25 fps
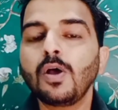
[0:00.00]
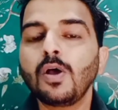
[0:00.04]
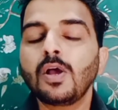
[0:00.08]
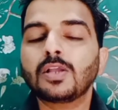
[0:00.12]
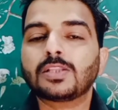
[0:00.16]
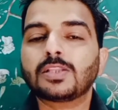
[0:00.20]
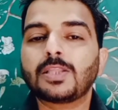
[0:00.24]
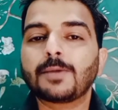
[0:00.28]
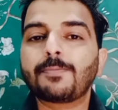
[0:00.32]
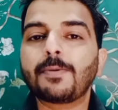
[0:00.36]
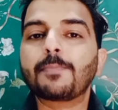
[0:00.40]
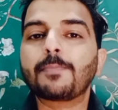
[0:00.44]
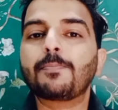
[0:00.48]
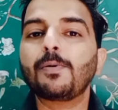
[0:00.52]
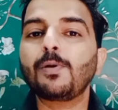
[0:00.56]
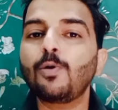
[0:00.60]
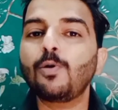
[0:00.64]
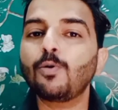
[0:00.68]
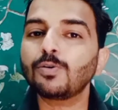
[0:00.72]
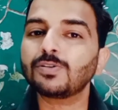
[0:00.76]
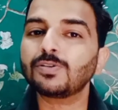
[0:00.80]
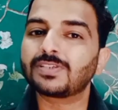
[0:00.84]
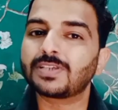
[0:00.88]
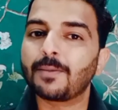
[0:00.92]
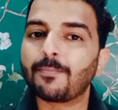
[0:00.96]
The people who
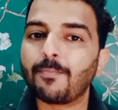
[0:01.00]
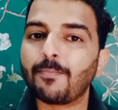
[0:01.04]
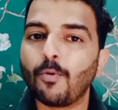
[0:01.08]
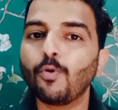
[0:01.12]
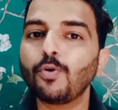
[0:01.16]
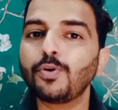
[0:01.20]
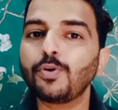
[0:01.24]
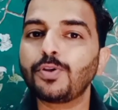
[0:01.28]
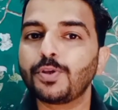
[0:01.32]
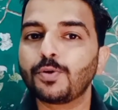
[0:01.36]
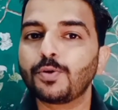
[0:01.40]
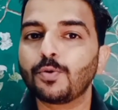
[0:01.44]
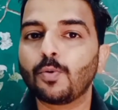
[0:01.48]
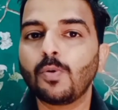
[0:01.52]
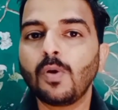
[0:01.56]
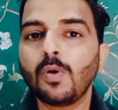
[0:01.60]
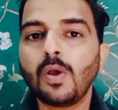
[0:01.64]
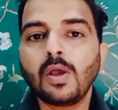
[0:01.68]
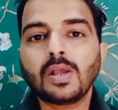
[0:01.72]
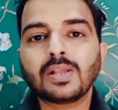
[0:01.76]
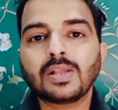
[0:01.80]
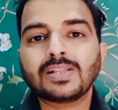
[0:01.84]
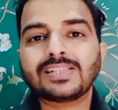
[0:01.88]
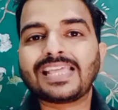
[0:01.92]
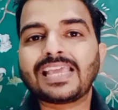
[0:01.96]
support you,
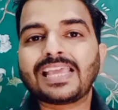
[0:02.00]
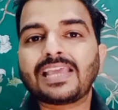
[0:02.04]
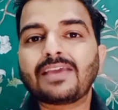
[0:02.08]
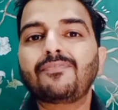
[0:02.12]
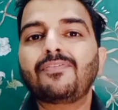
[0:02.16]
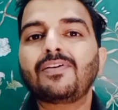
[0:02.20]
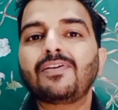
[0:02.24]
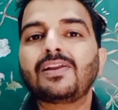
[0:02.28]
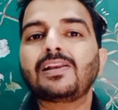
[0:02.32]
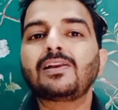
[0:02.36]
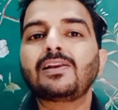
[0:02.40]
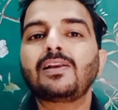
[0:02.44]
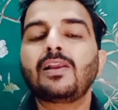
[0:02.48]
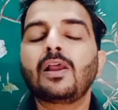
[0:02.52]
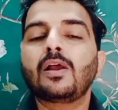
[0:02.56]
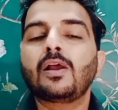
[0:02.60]
they will